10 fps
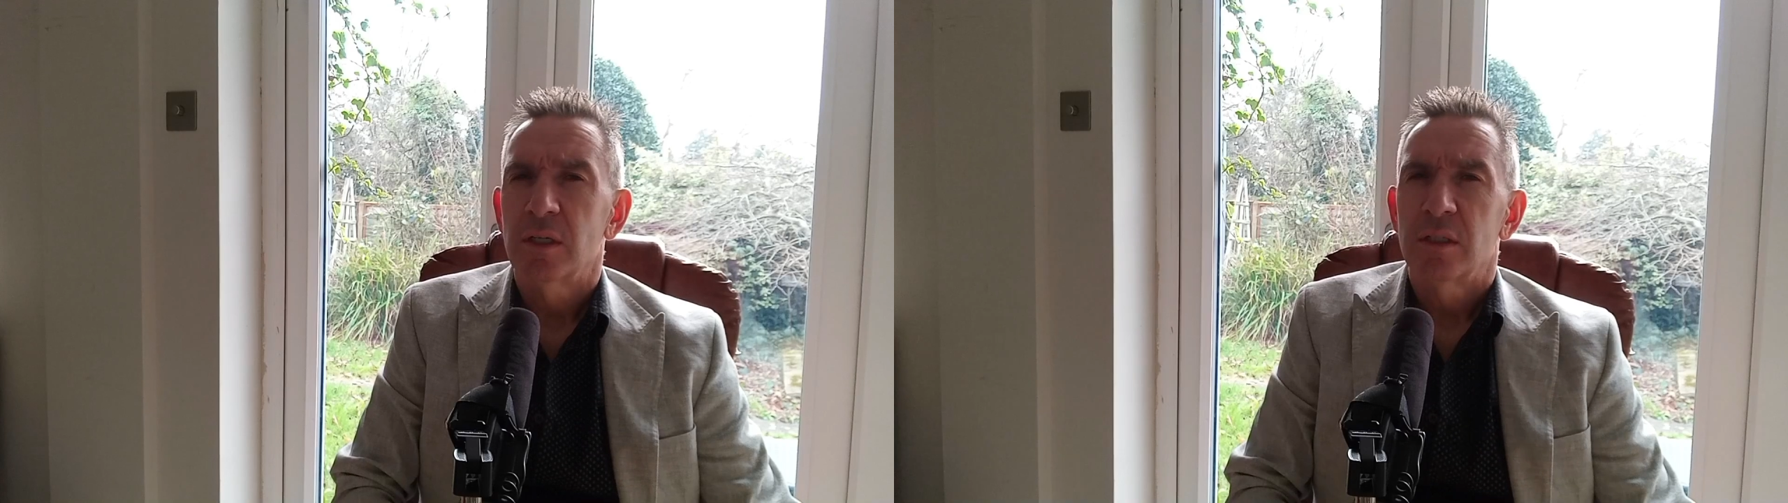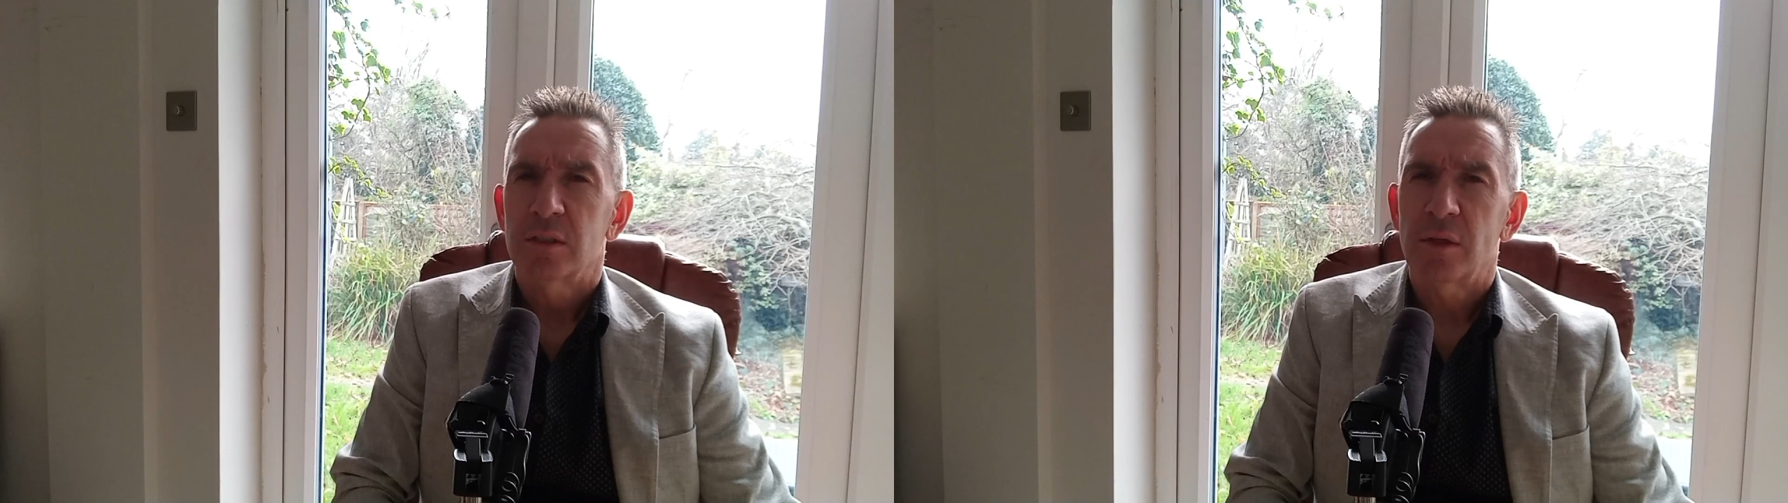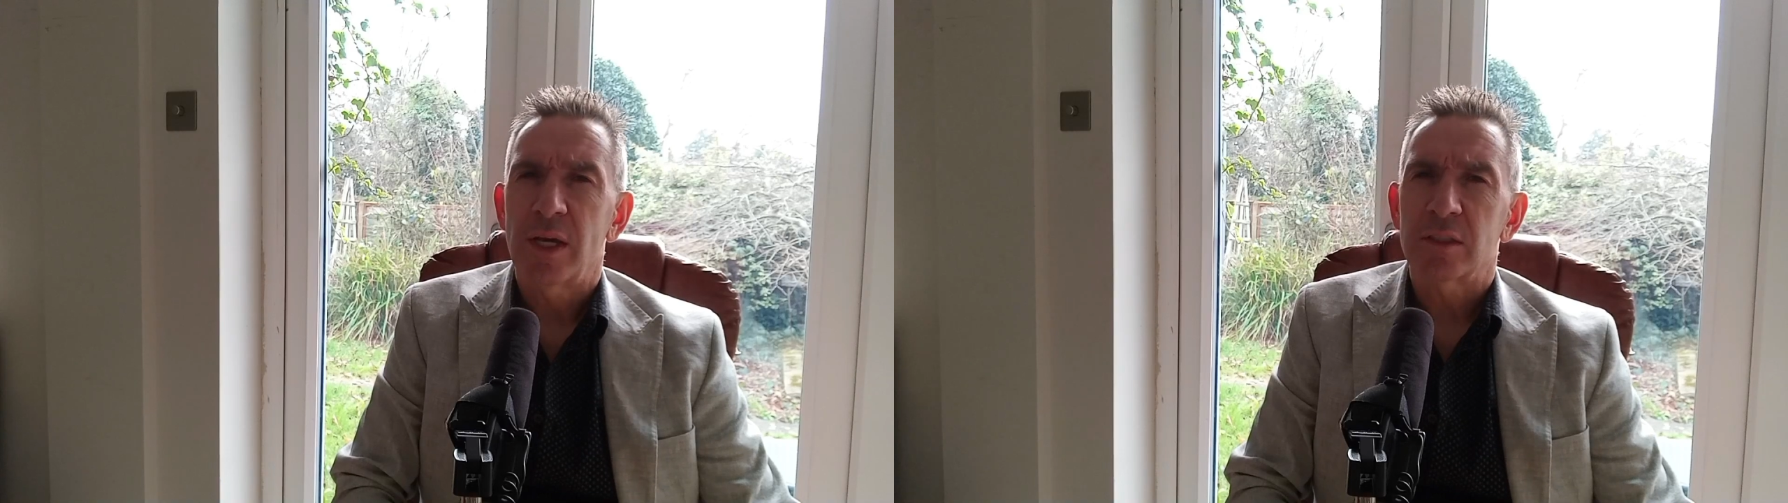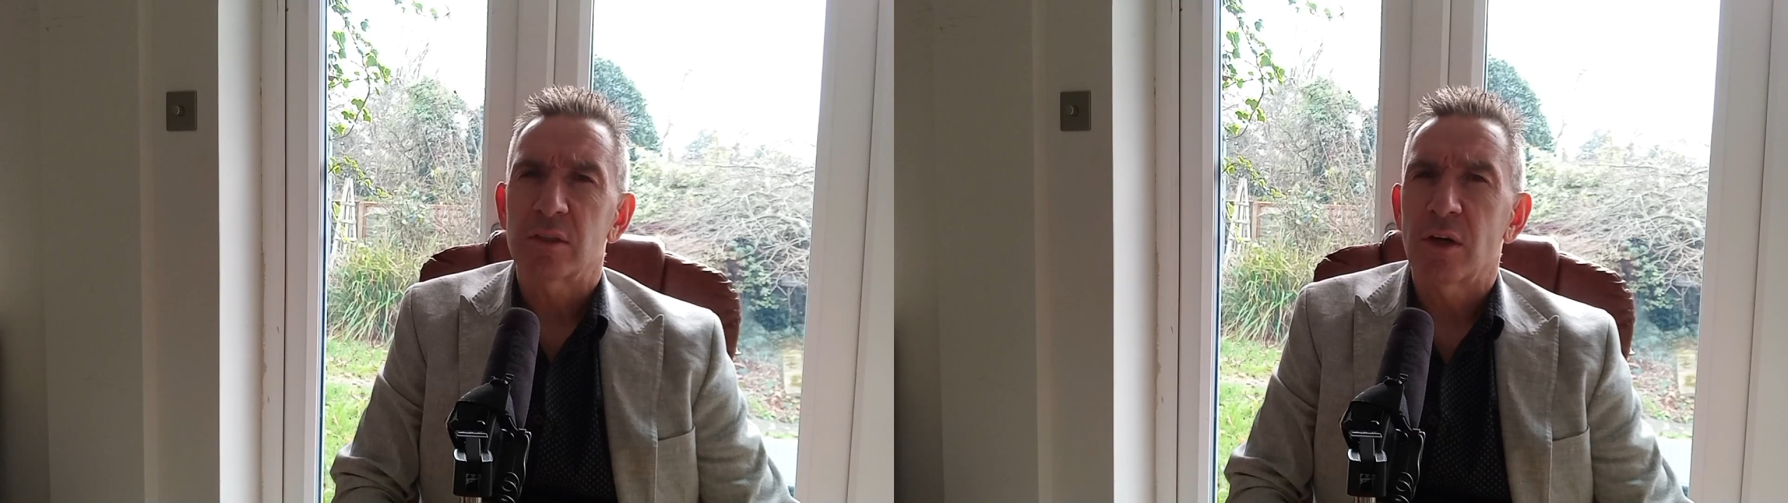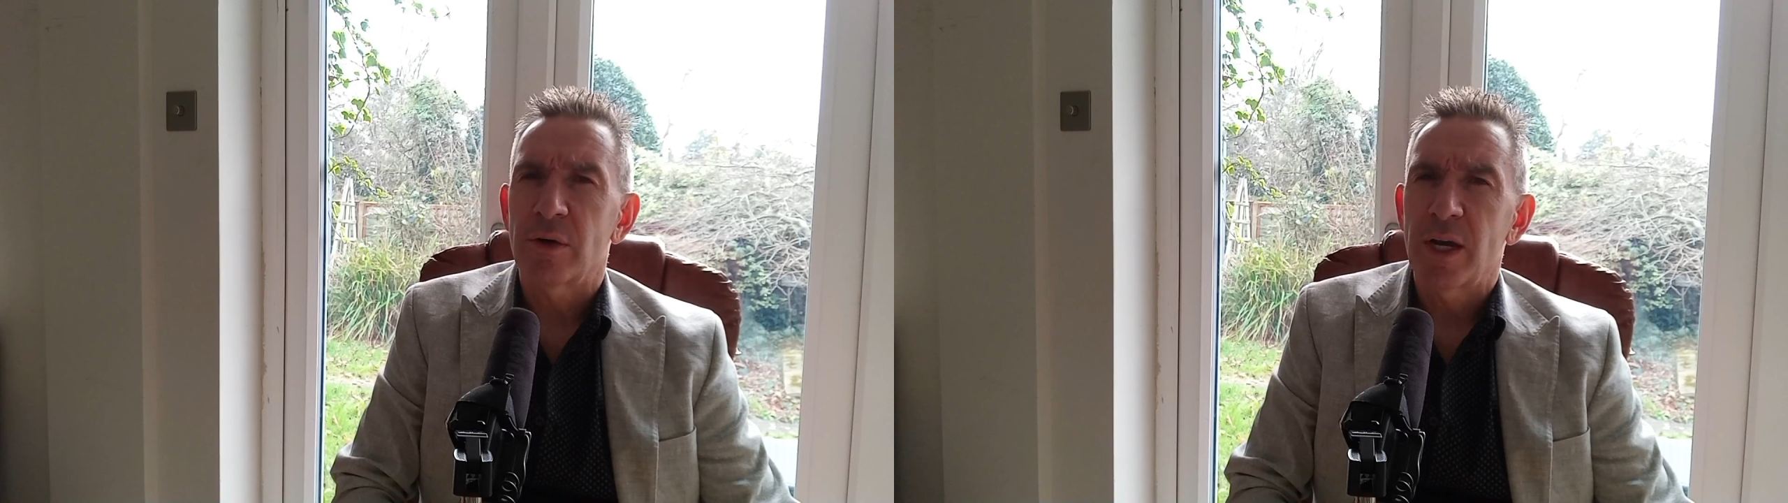So that's
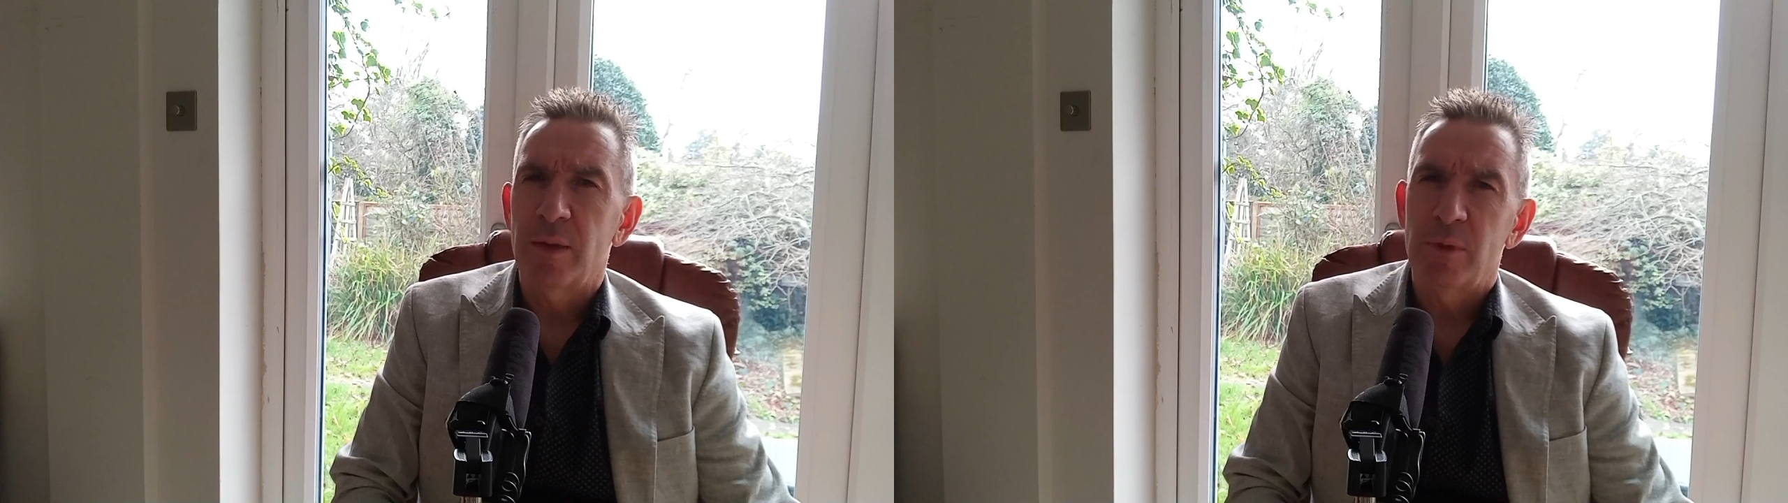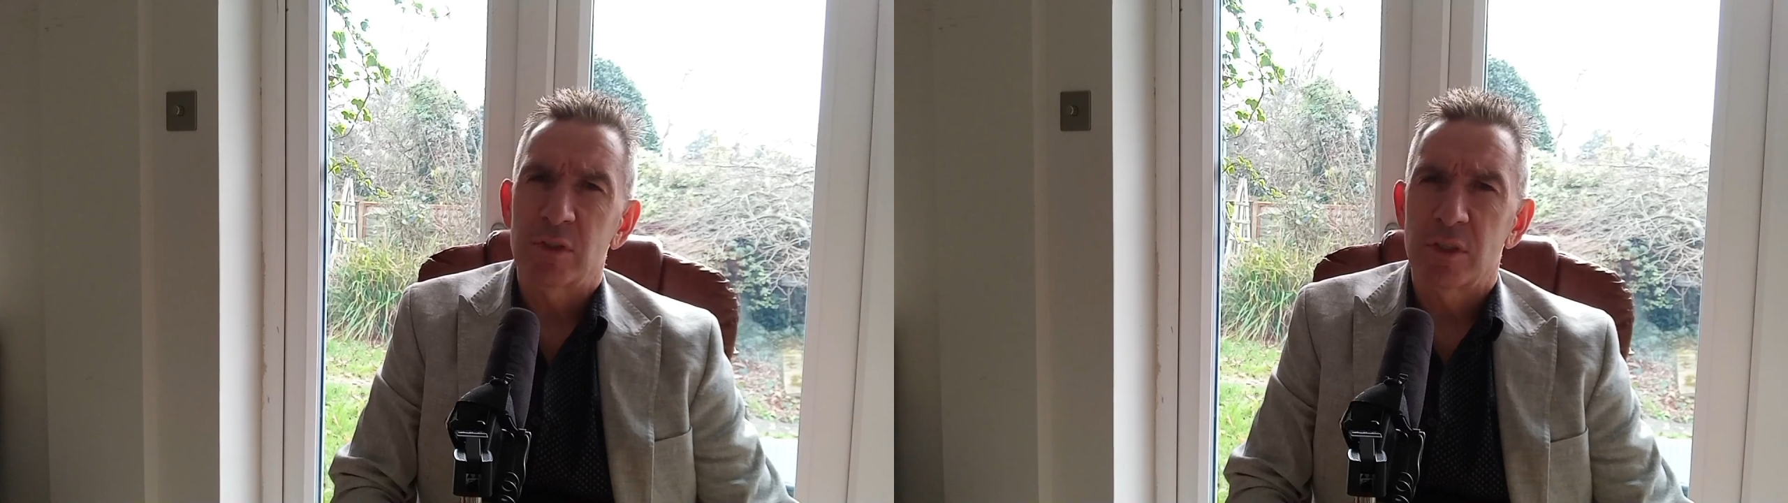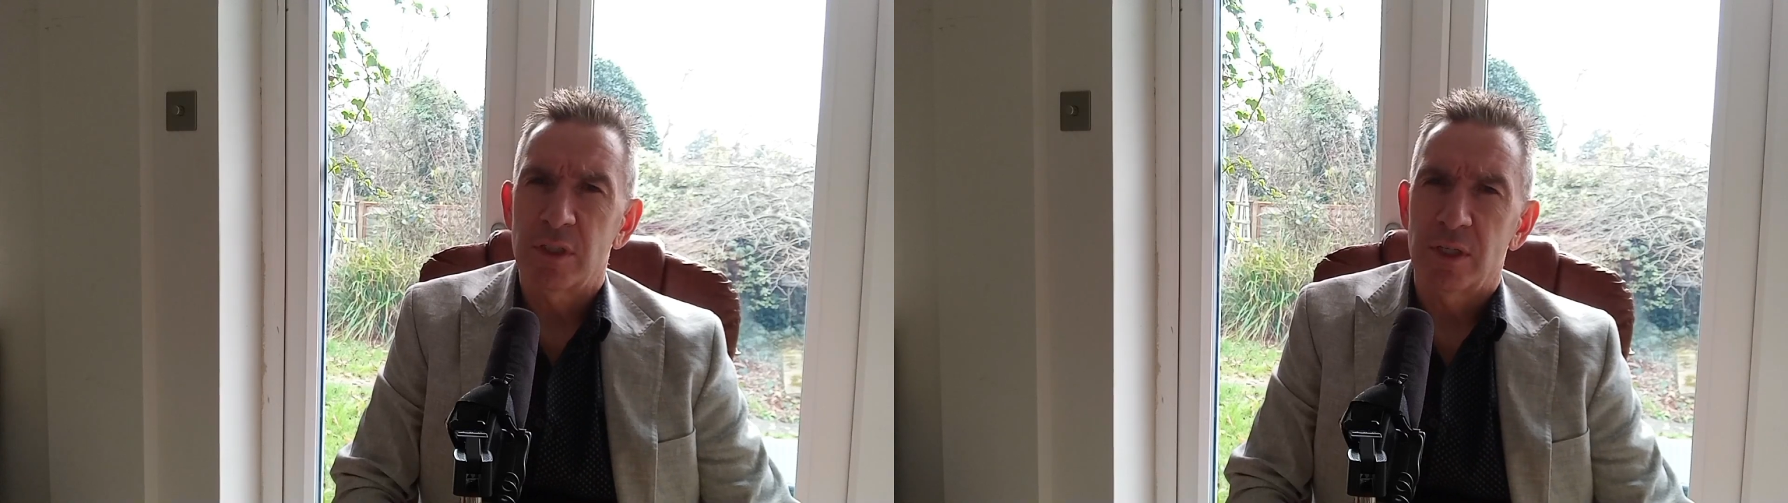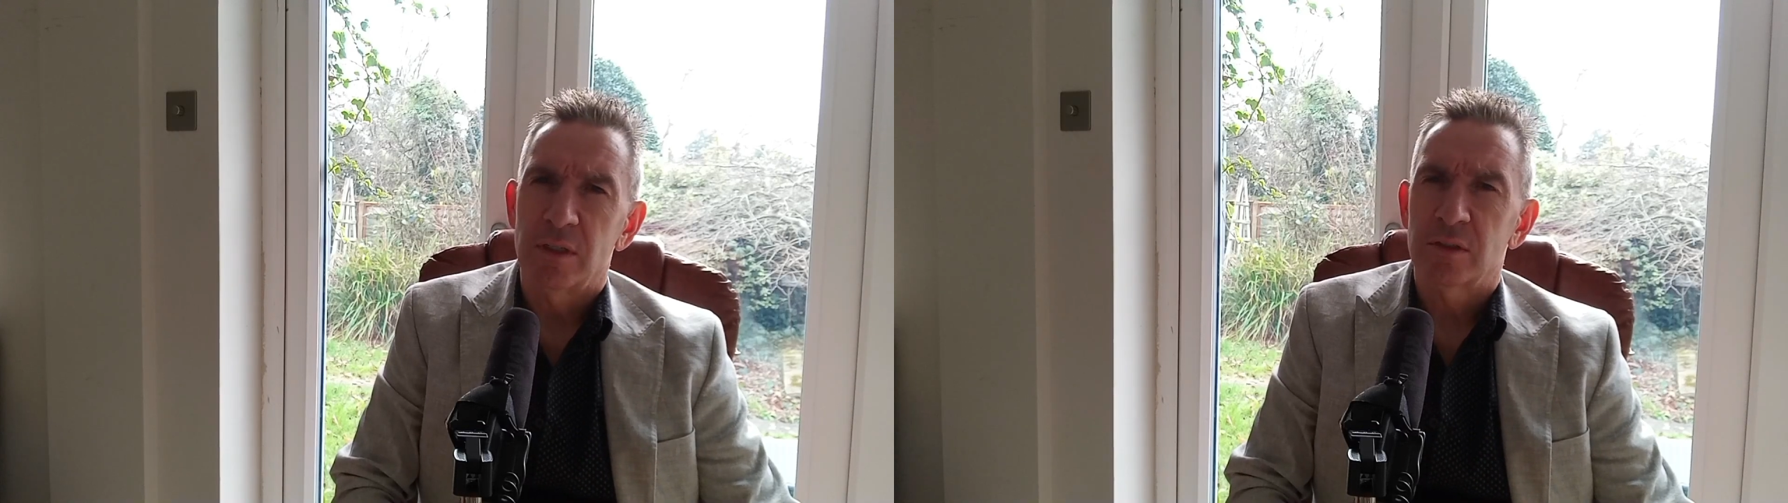our aim, isn't it?